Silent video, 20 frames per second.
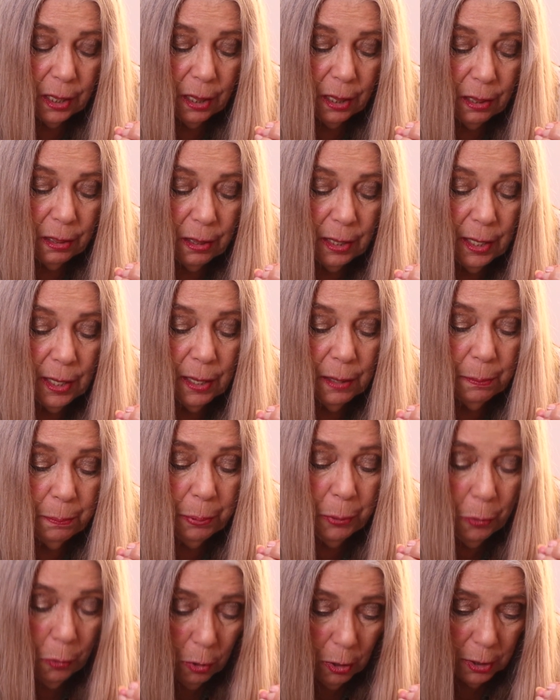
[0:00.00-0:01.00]
the
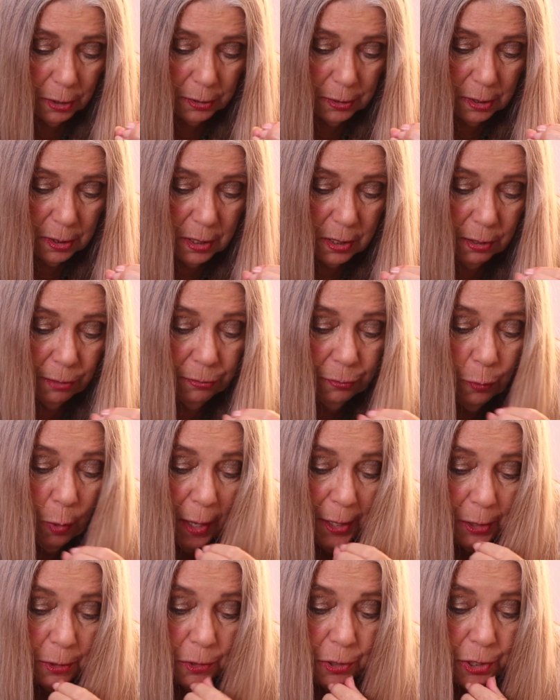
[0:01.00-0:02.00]
importance of
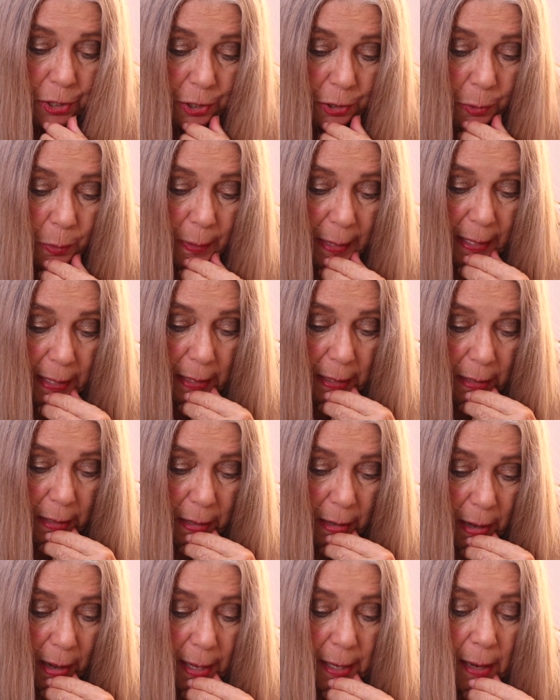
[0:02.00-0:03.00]
what you're
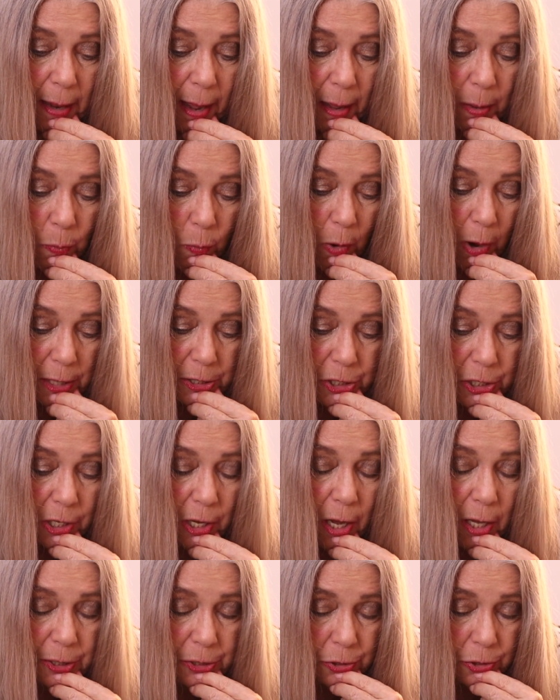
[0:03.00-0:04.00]
doing, I want to
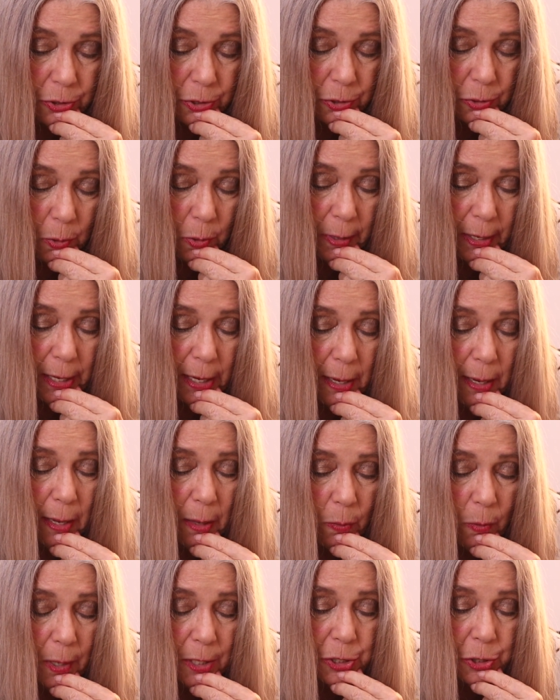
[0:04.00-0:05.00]
underscore it and
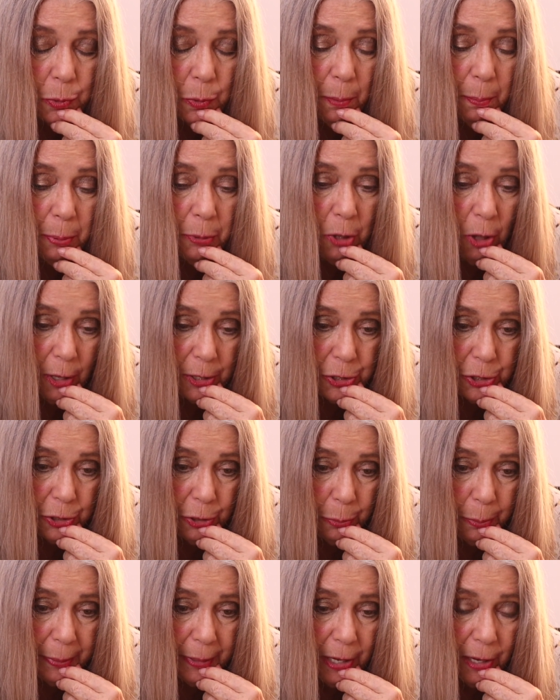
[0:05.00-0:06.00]
I want to applaud
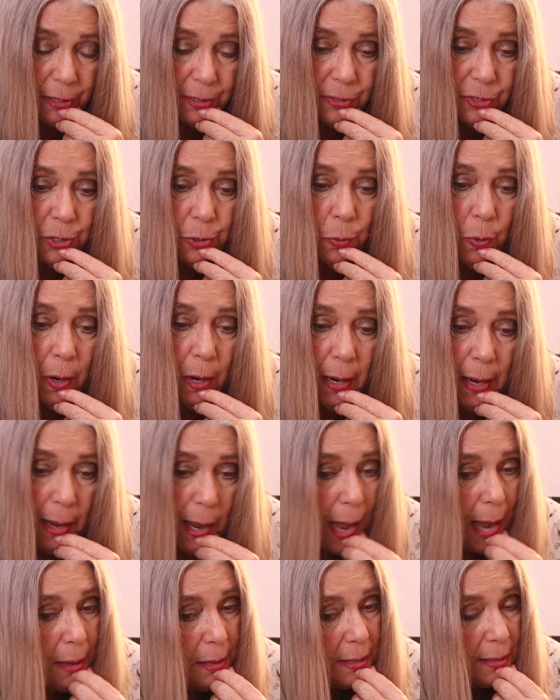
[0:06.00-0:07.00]
you because you are,
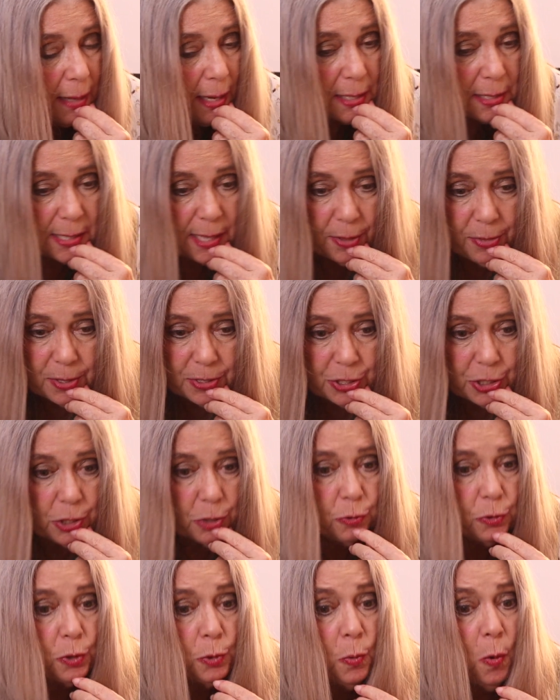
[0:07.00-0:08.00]
I said this to
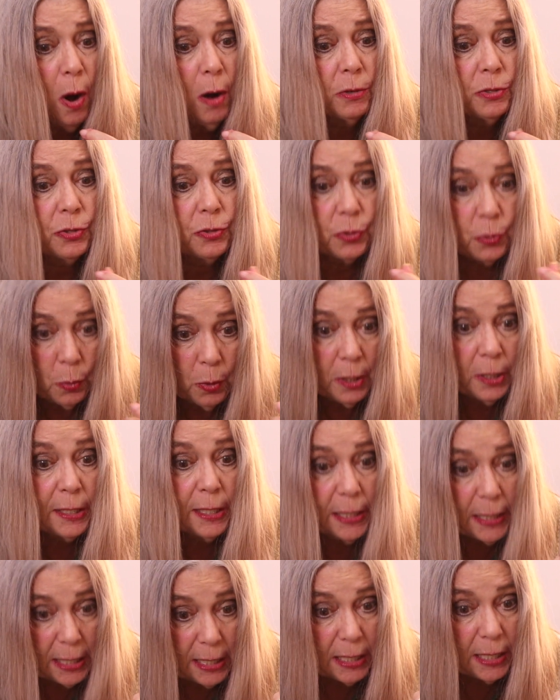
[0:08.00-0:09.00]
you, you are
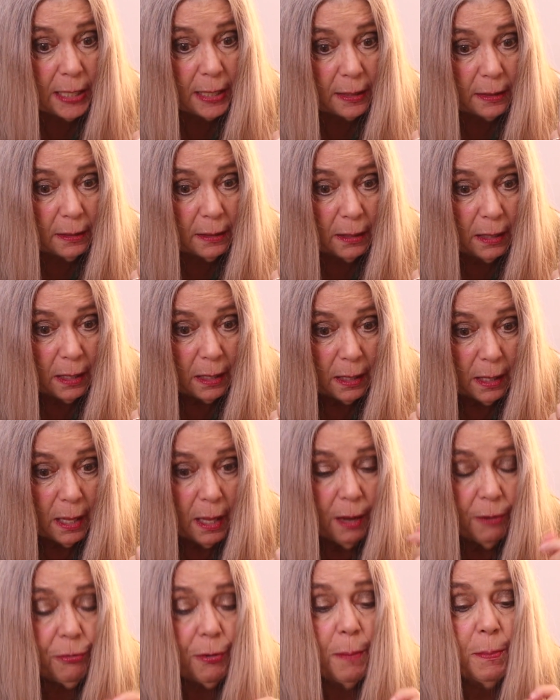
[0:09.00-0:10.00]
sorely needed.
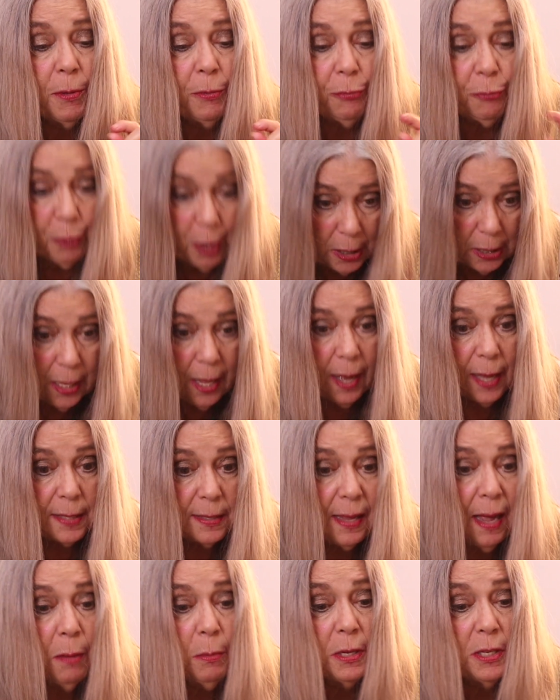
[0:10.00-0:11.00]
From the front
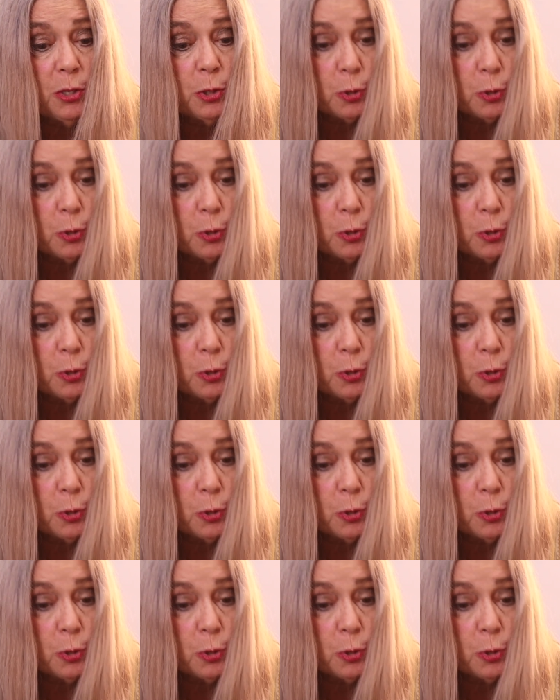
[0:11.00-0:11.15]
lines, I was